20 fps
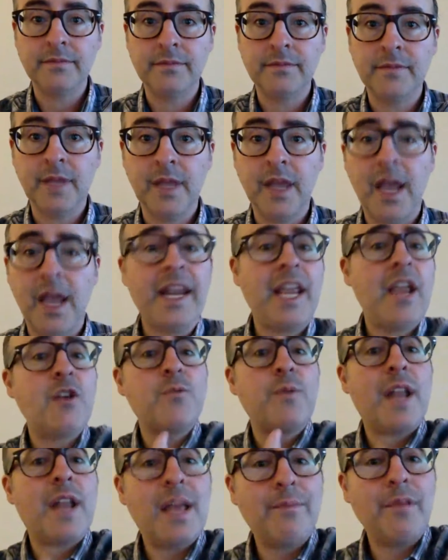And here's
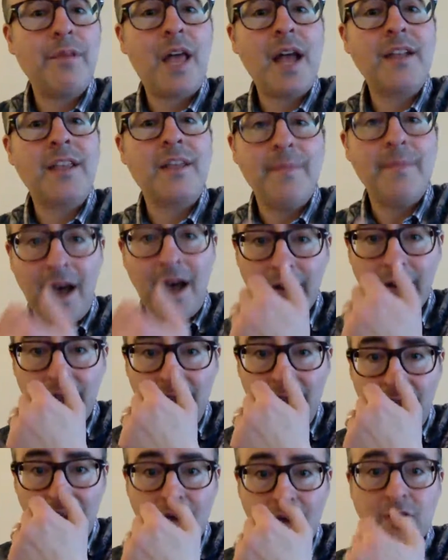what I blogged about.
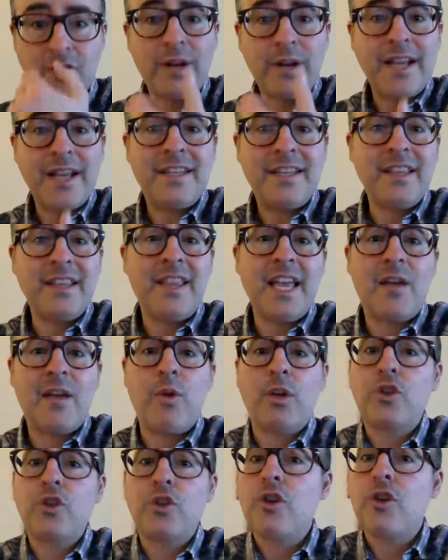Here's what I did, like
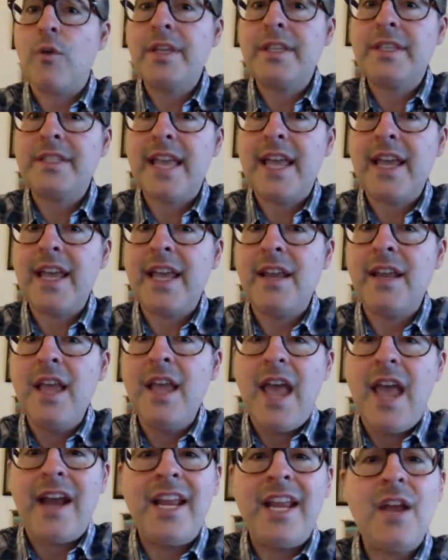what Joey said.
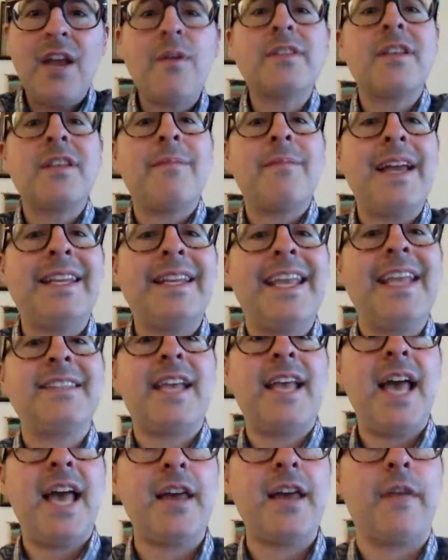And here are some ideas I
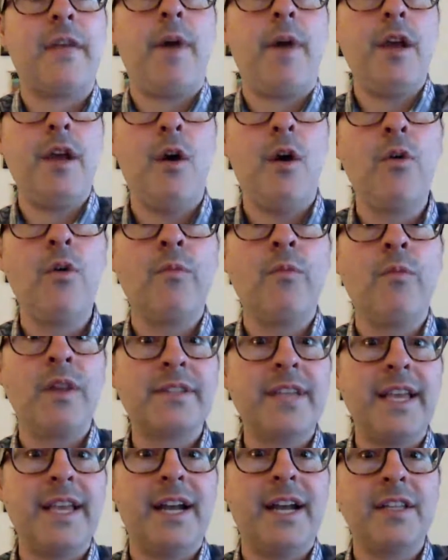had on my own once
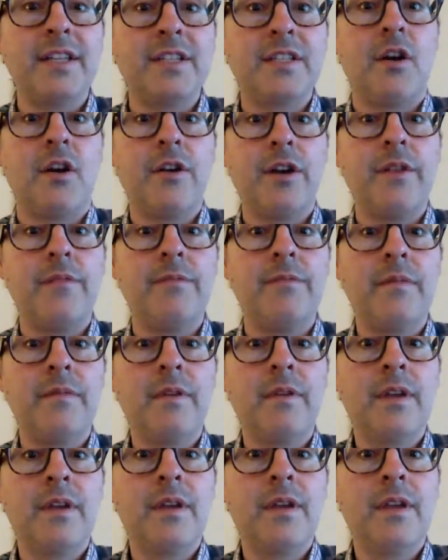I got started.
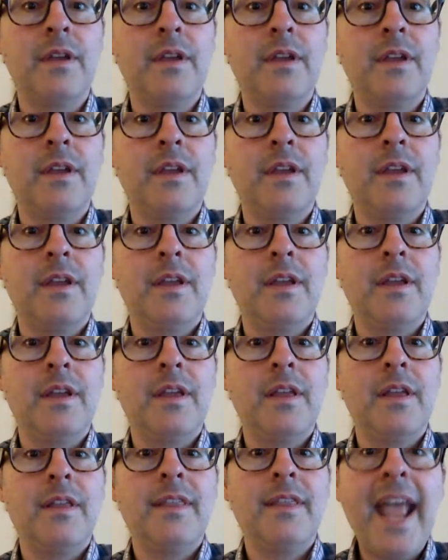
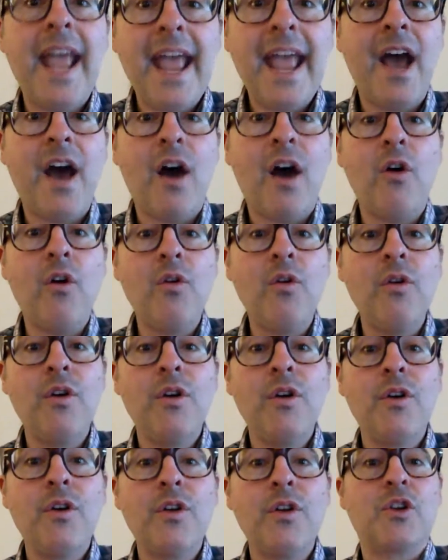Now
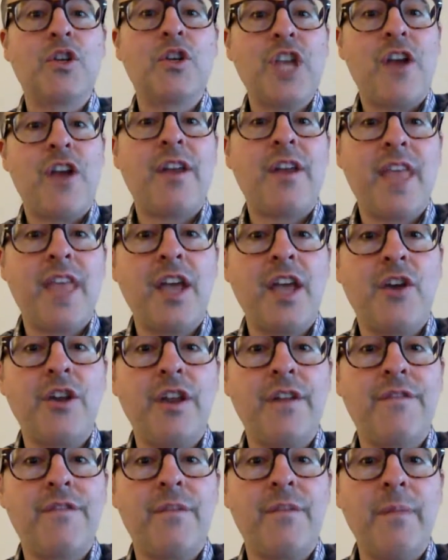you're sharing that good
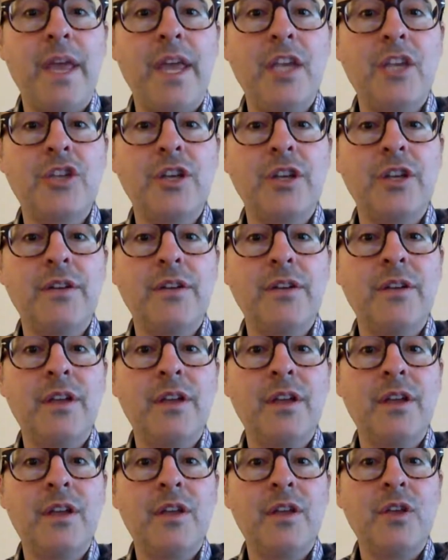information.
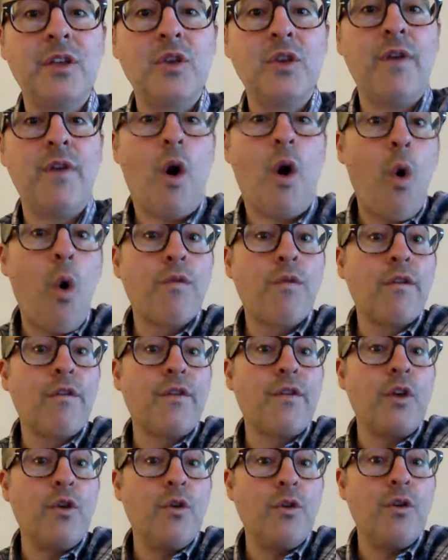You've
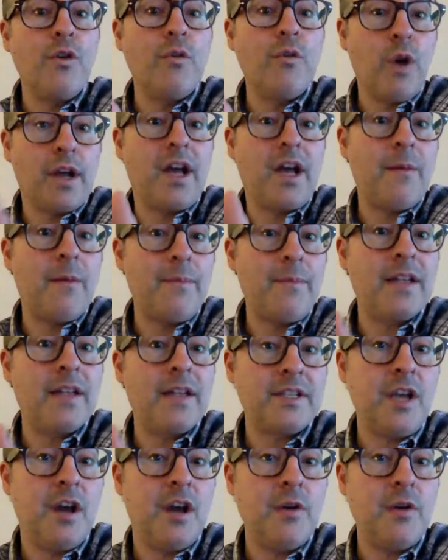overviewed what Cuppa
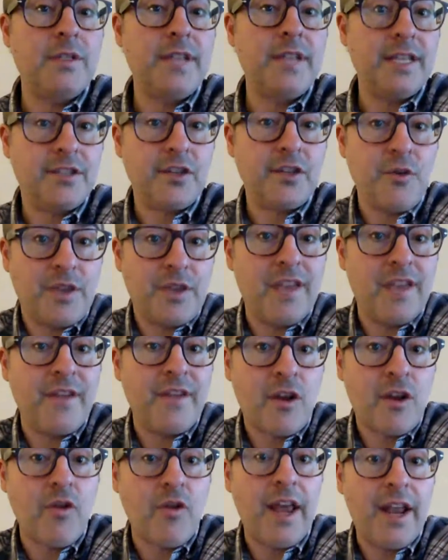SEO said. So you're giving
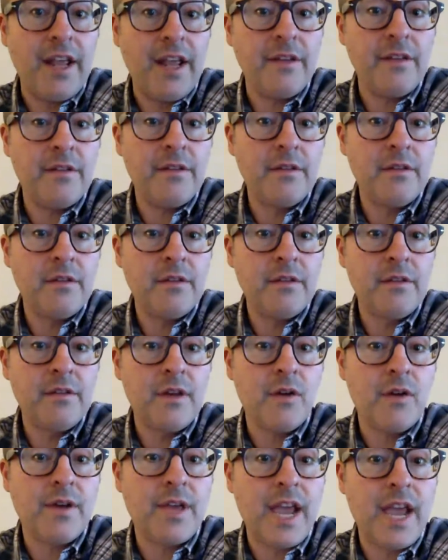credit.
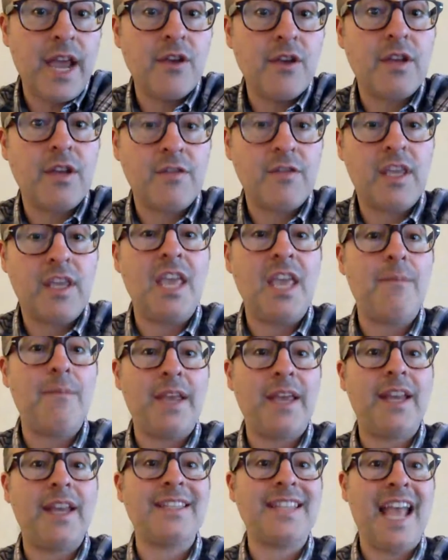Okay. You're keeping
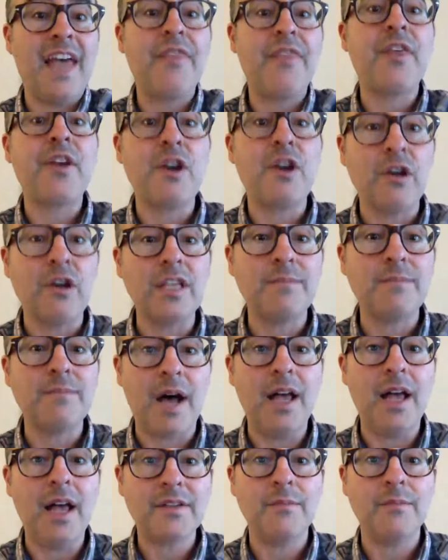it as ethical as
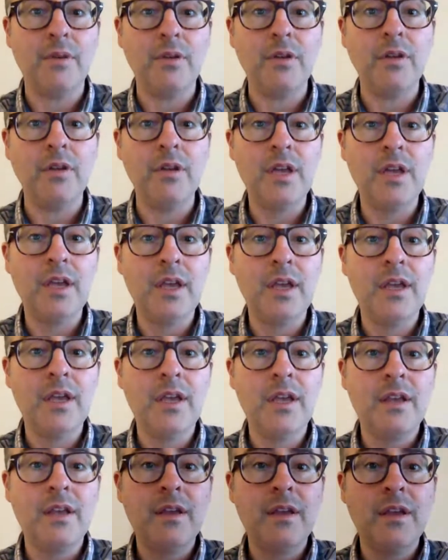possible,
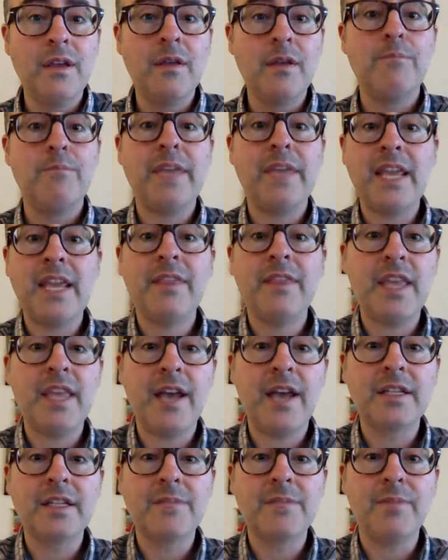being the
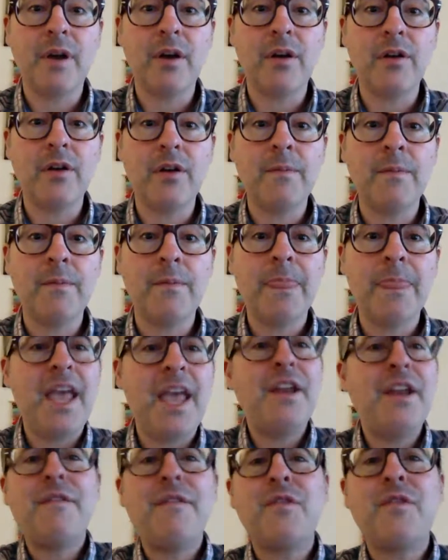expert. And
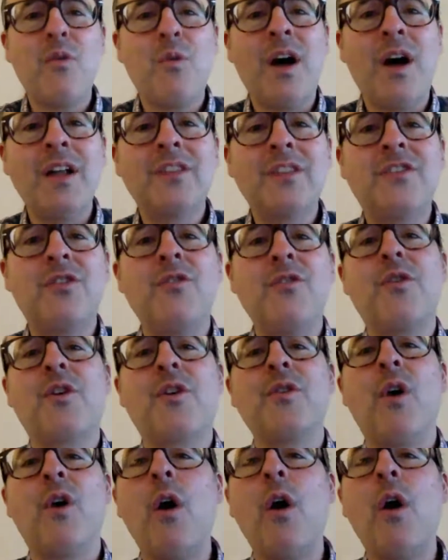if you want to, you can
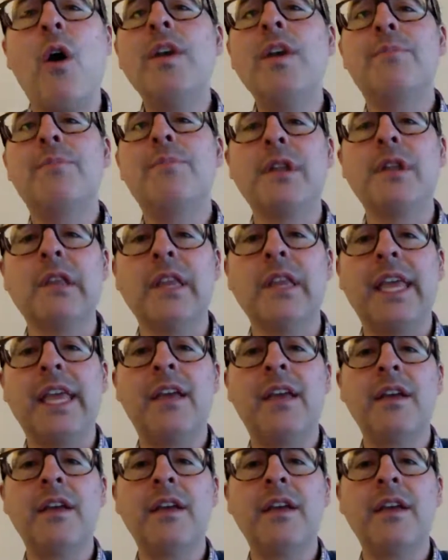always put a link